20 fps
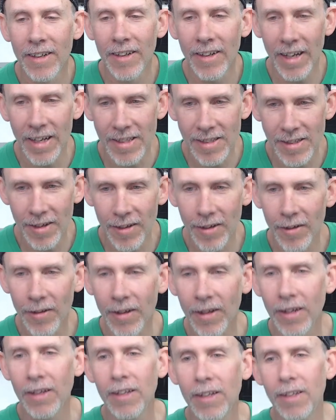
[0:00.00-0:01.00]
Okay, so.
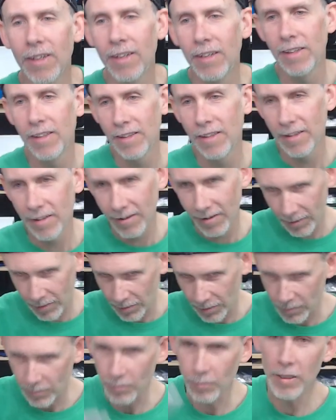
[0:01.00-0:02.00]

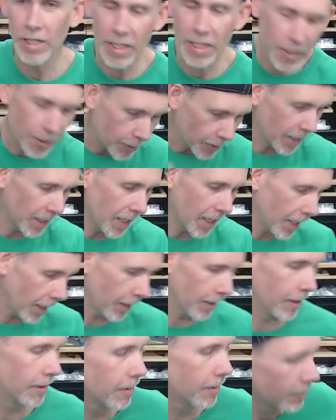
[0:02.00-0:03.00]
Redo it
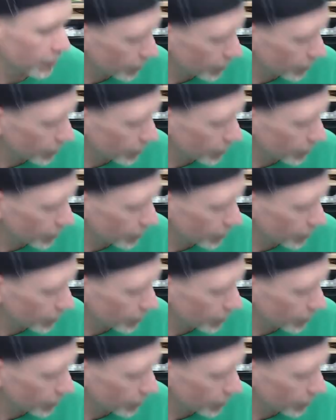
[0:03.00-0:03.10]
again,